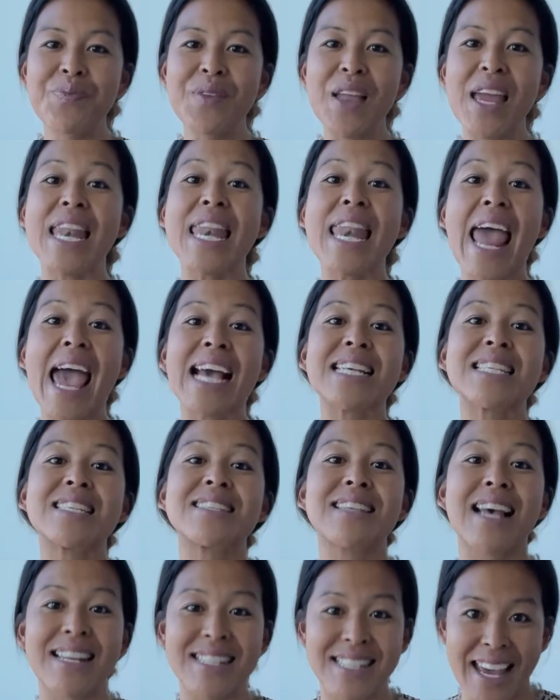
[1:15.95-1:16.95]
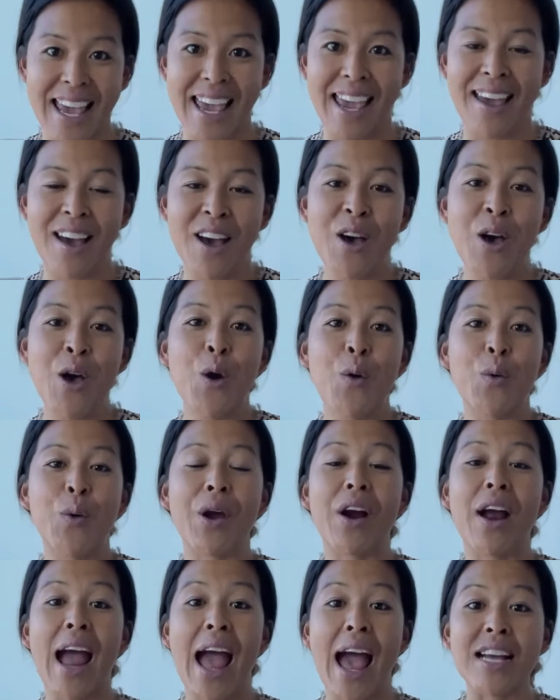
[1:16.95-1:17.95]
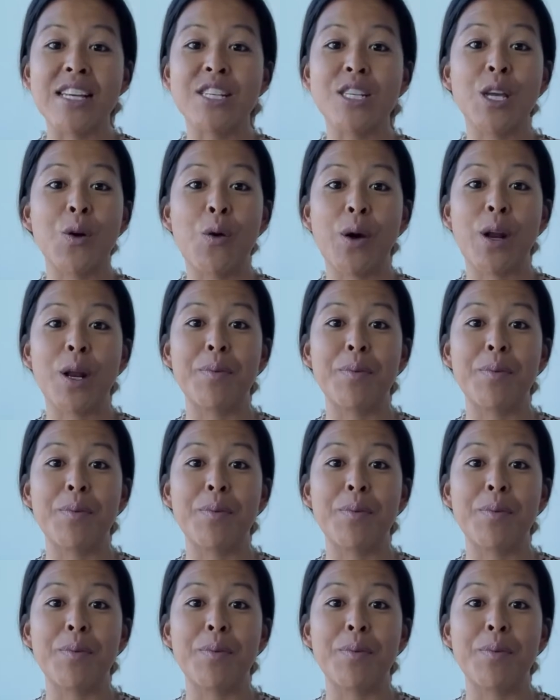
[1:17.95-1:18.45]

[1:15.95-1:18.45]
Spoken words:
Next Sunday, we are actually going